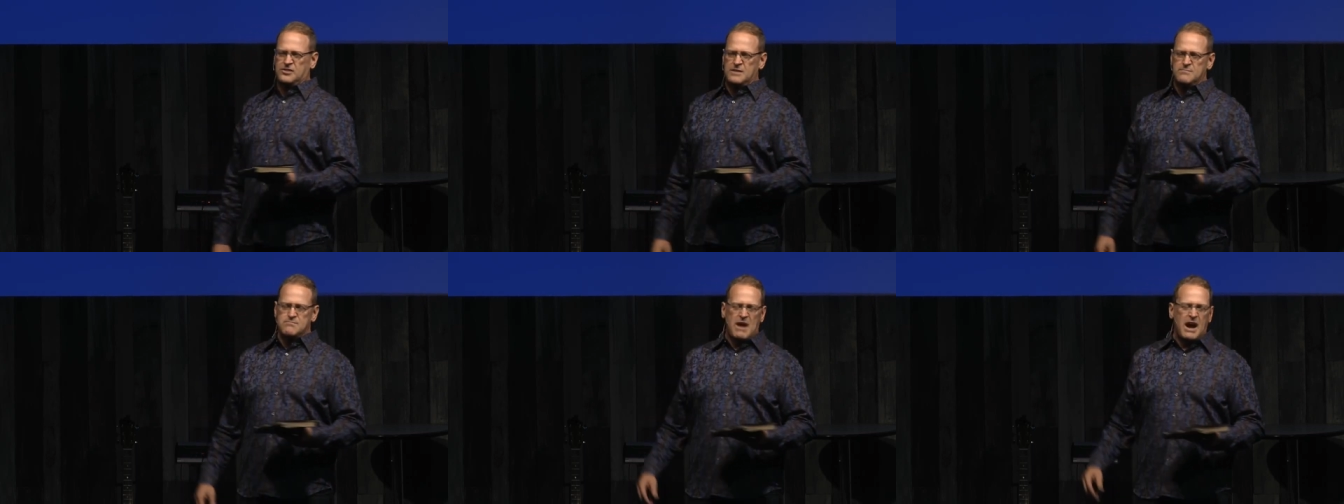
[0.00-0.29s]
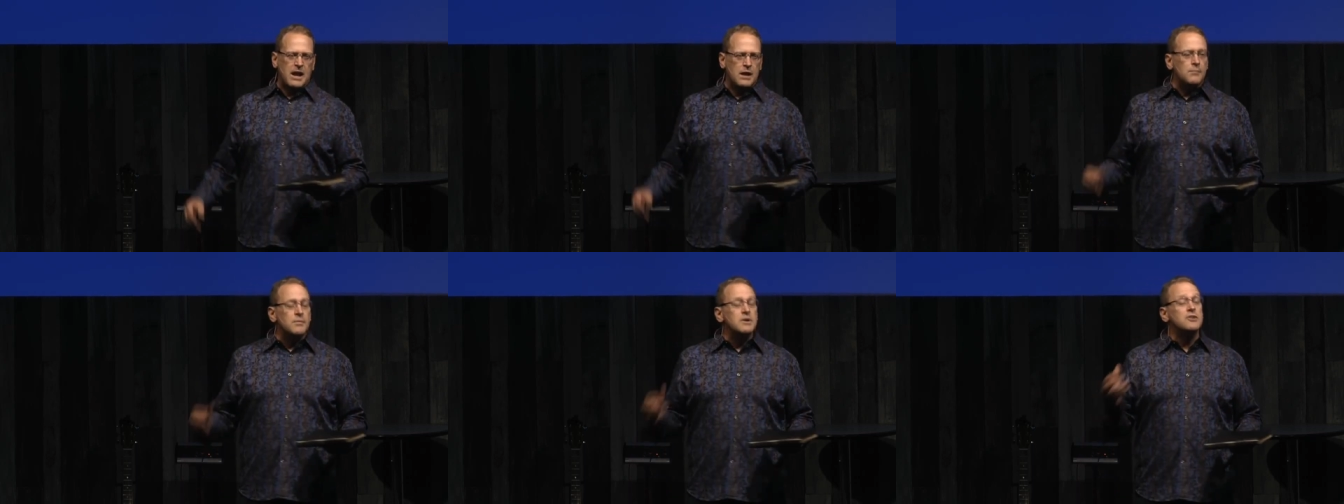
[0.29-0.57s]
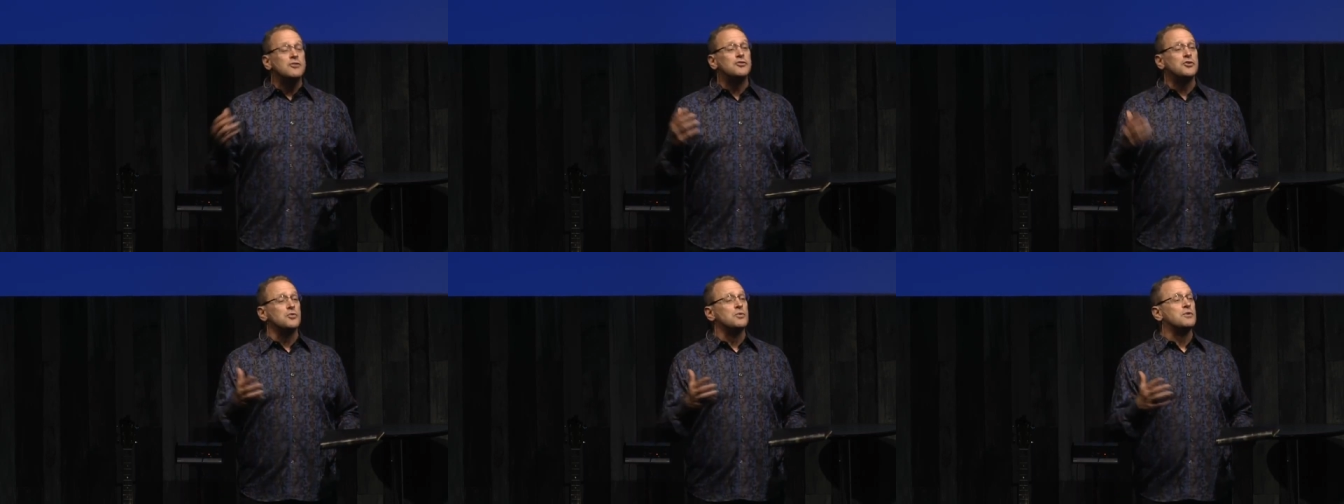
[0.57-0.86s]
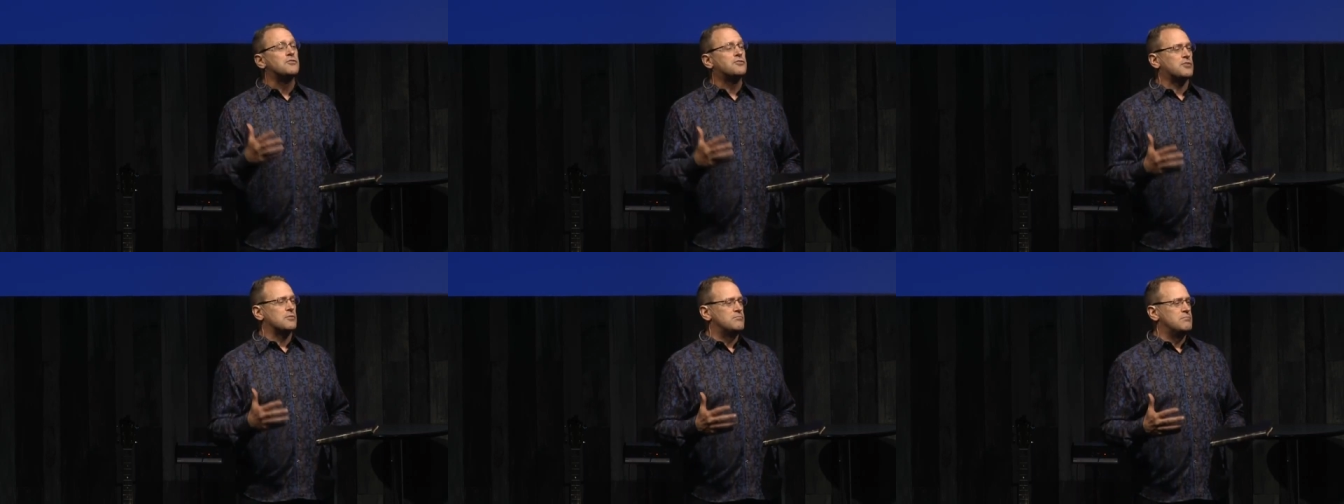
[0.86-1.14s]
He might have been
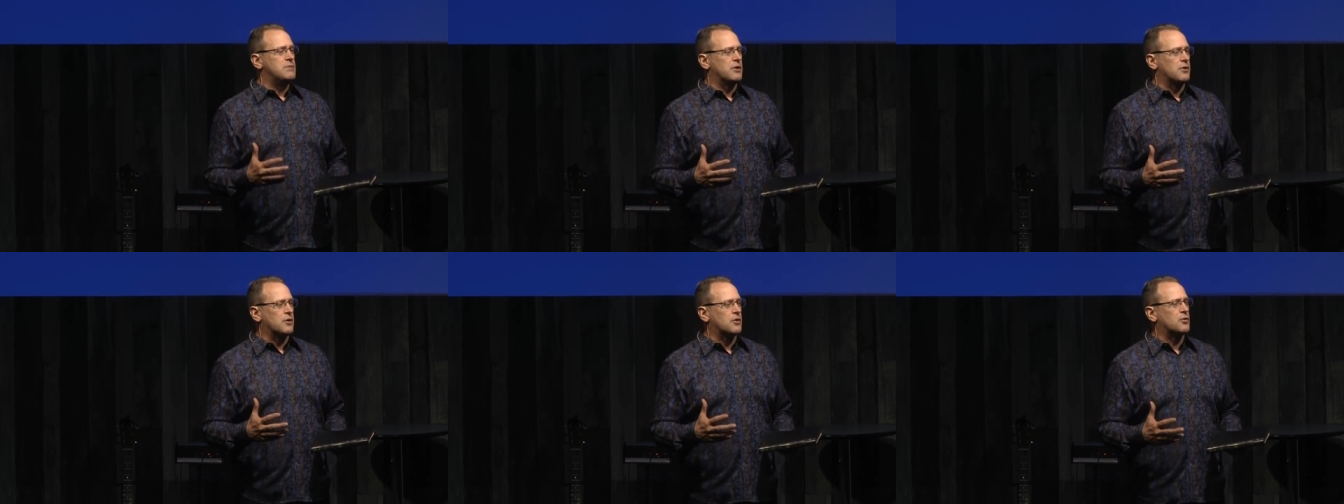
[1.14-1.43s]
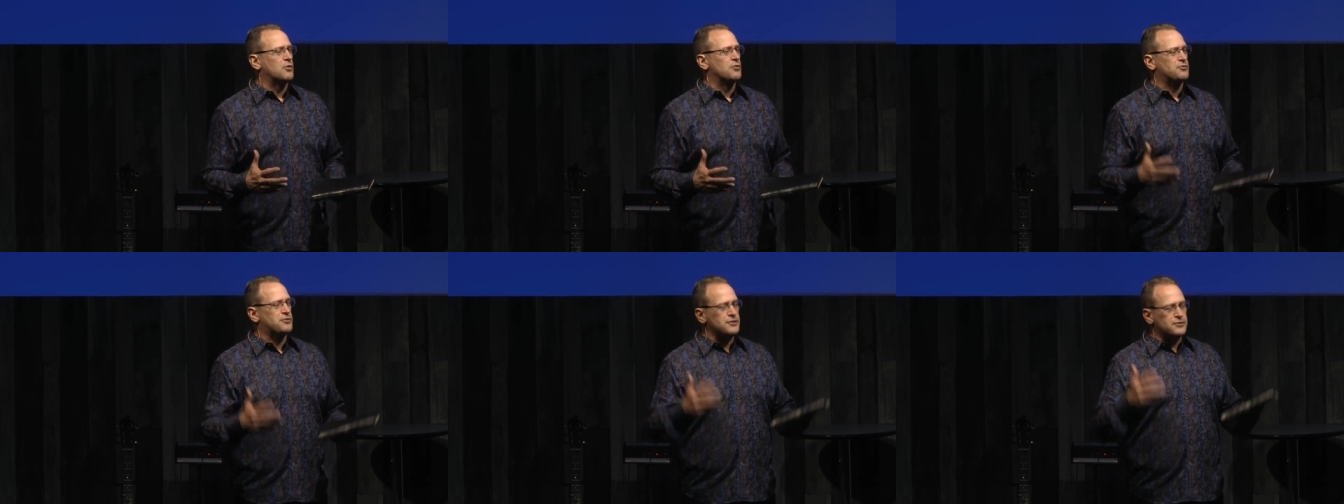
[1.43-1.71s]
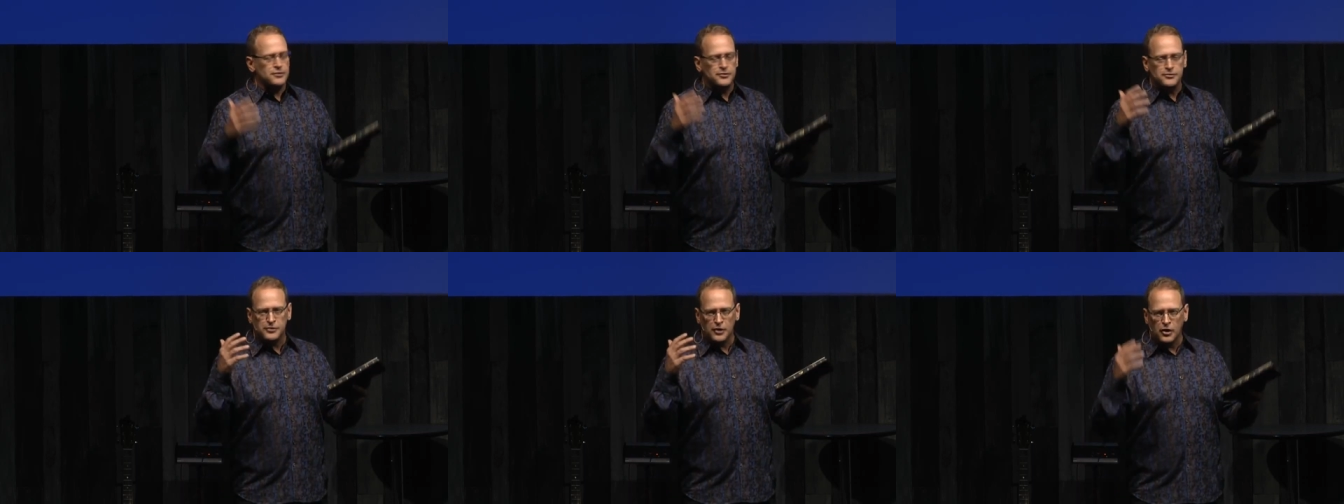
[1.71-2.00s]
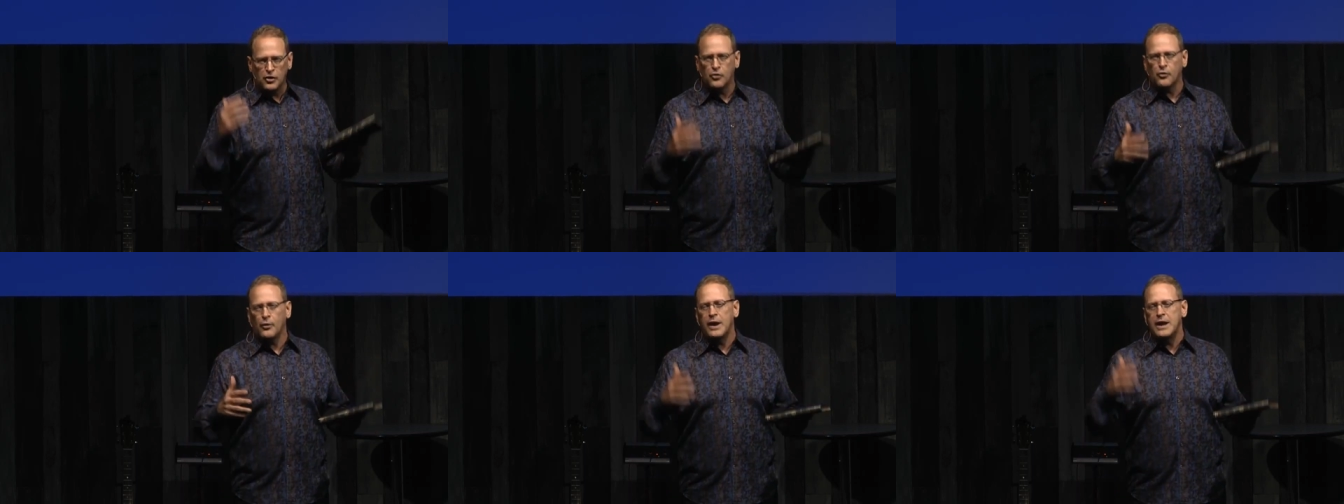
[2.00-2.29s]
doing some miracles. This is a
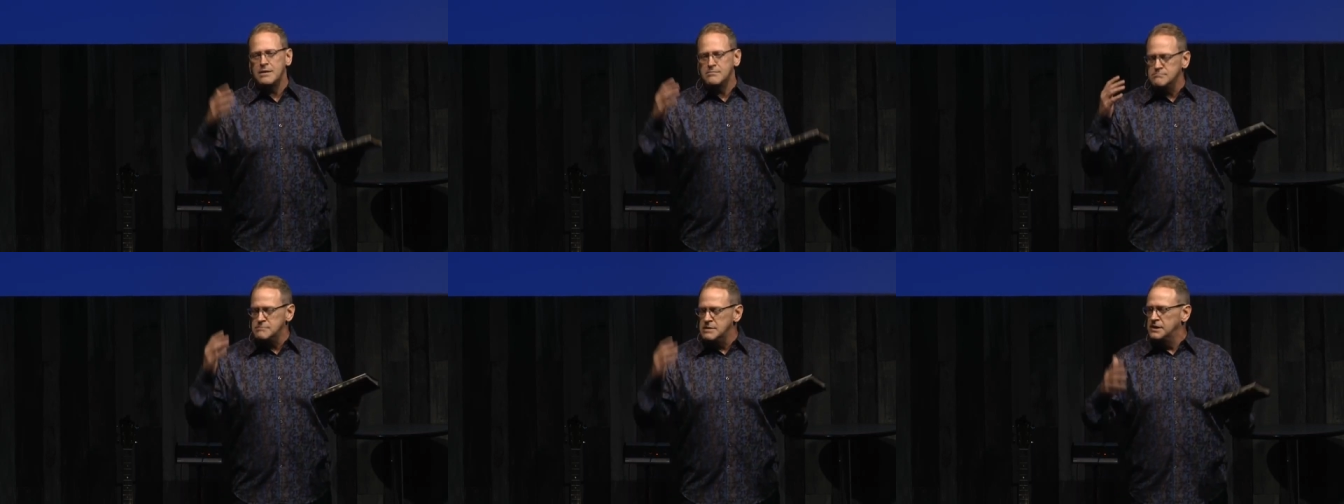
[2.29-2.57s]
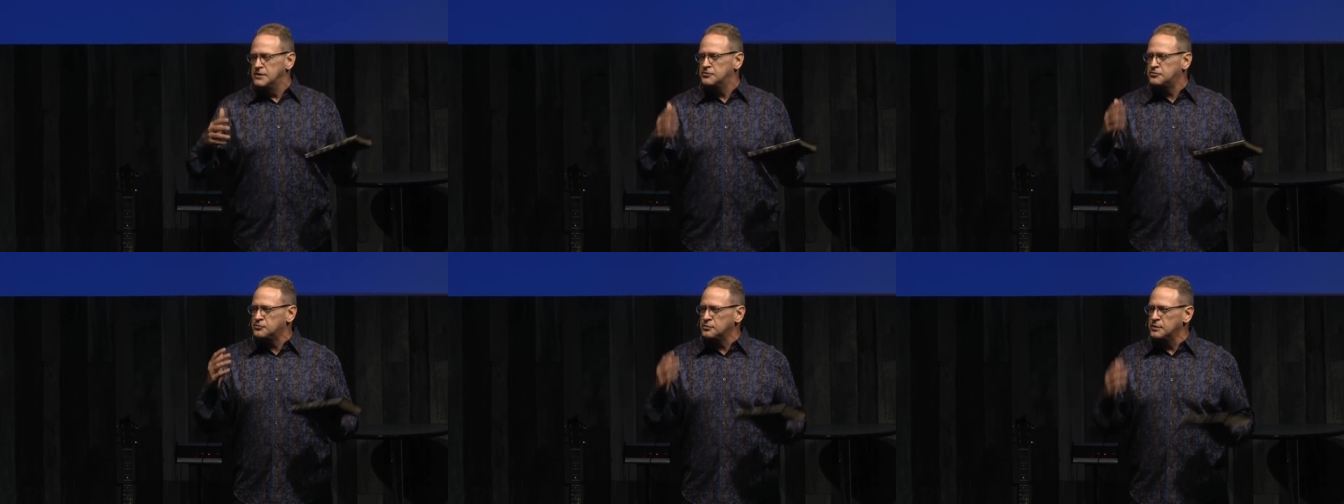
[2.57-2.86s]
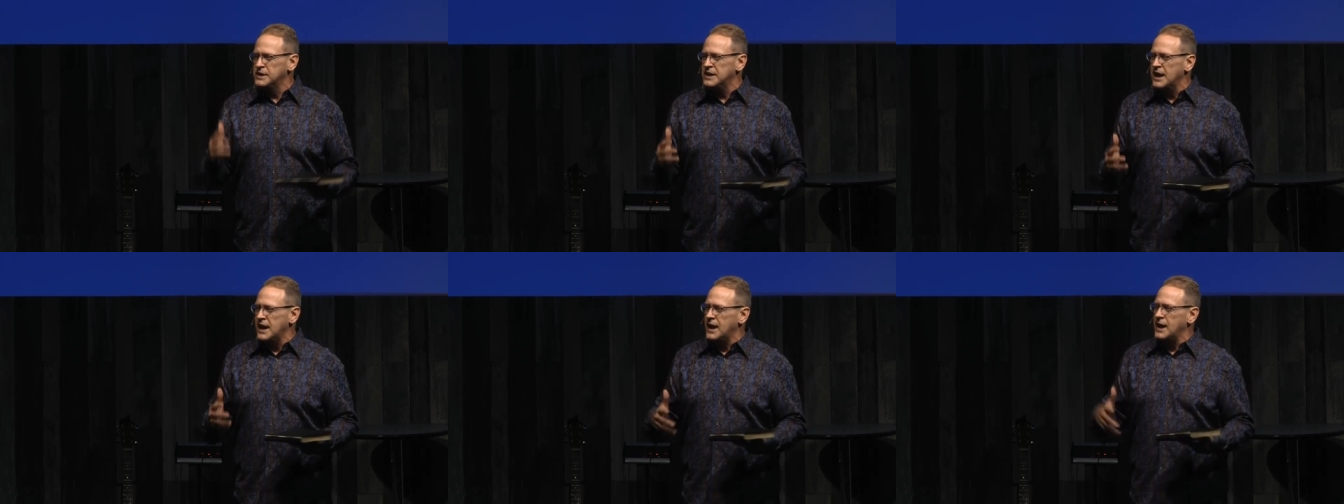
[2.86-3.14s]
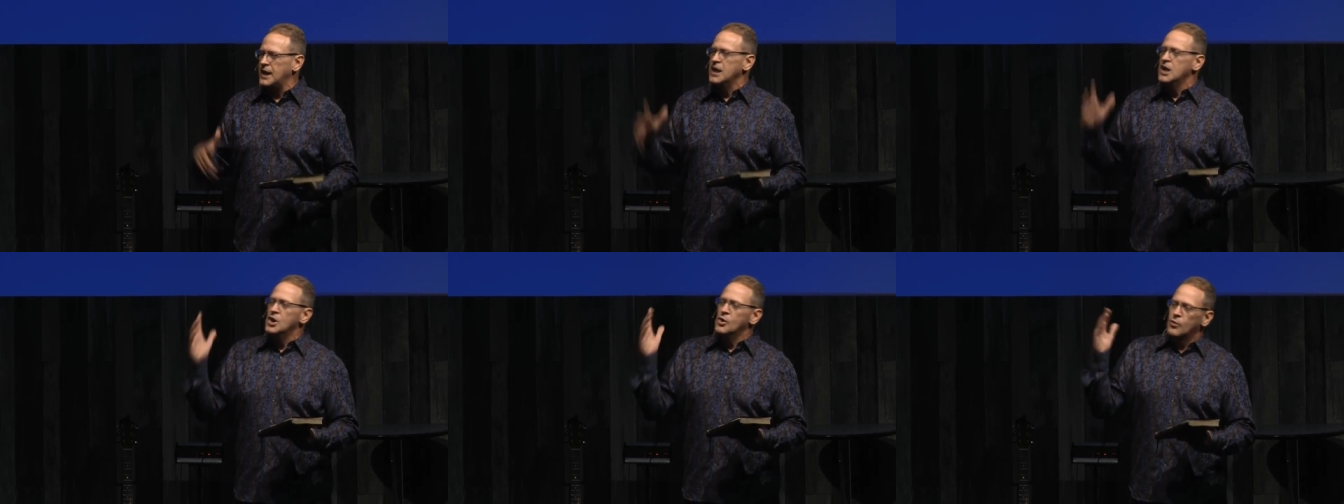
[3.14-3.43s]
great ministry
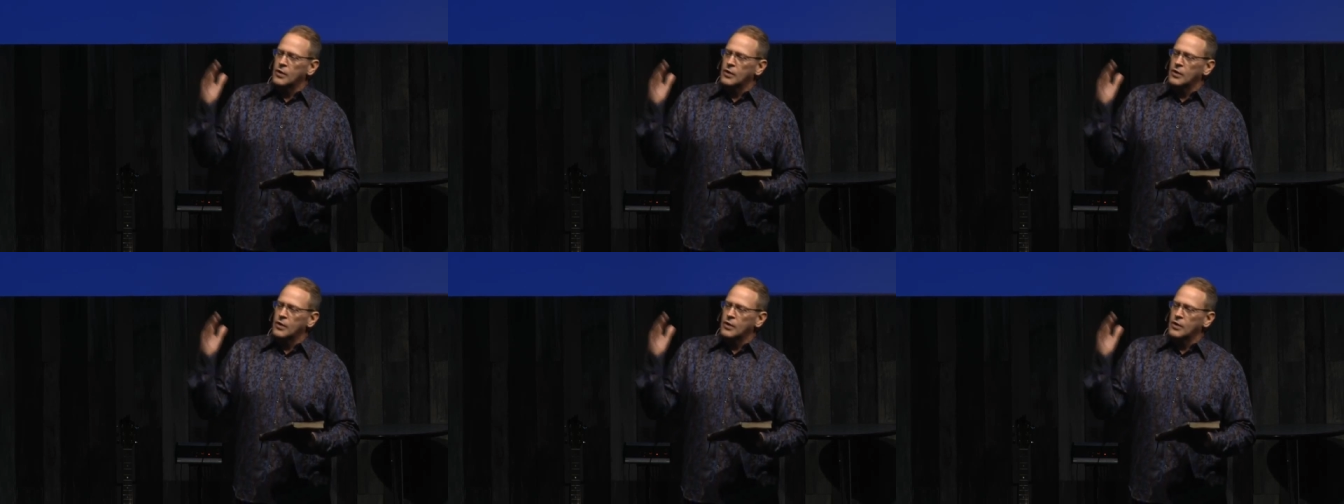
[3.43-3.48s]
day.